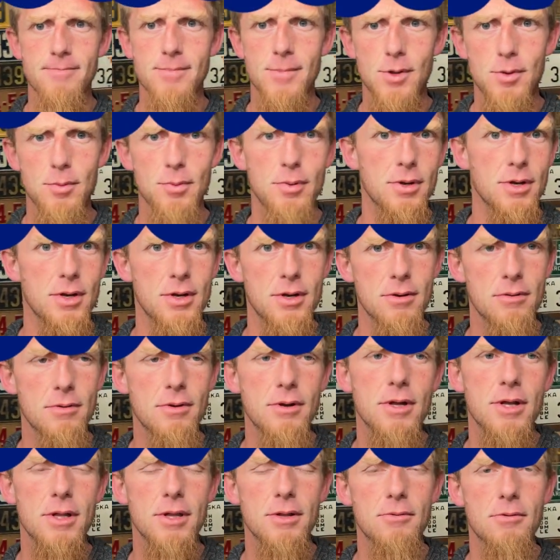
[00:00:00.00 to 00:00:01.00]
we'll put a new
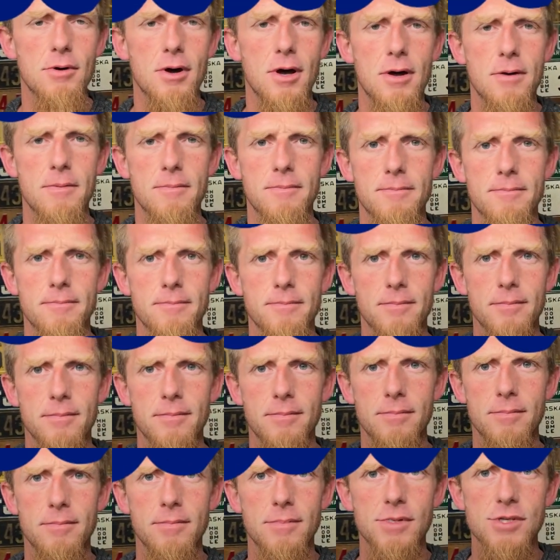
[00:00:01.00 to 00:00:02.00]
one on the wall.
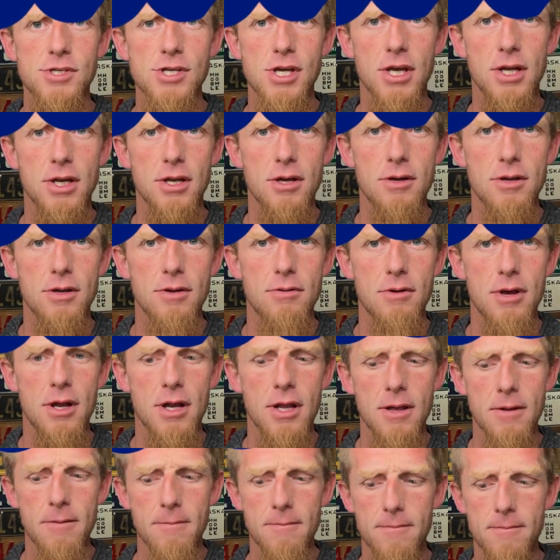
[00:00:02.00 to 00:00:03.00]
Check it out, you
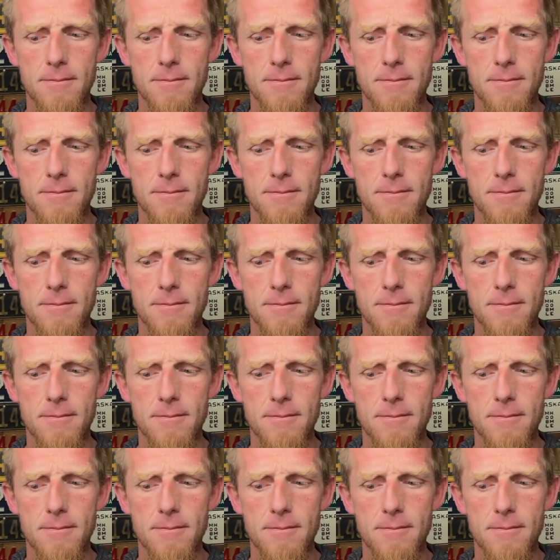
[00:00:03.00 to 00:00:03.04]
ready?